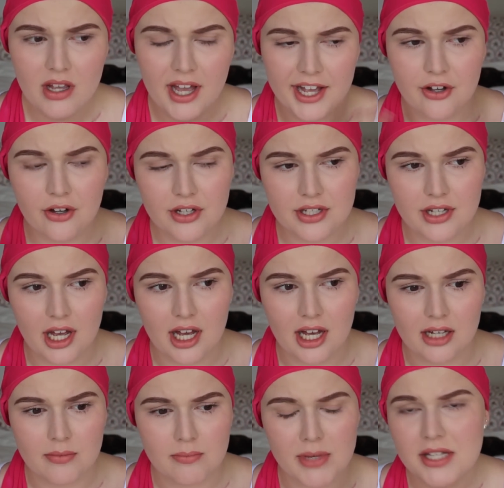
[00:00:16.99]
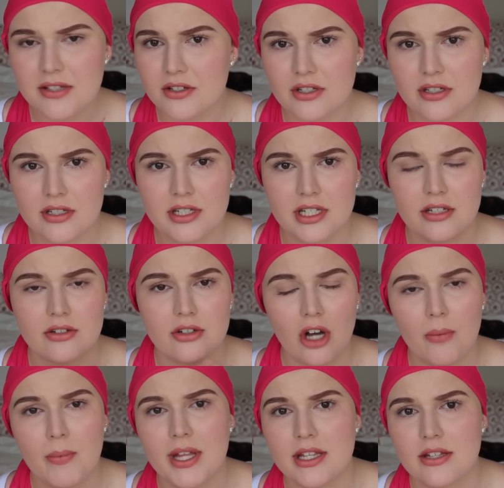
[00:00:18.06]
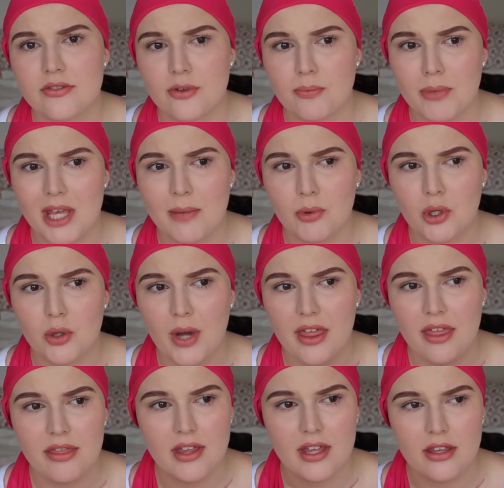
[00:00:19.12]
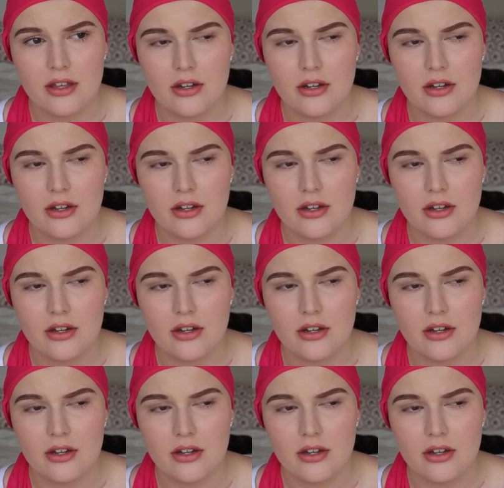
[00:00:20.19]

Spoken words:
I got messages and comments from people who I think,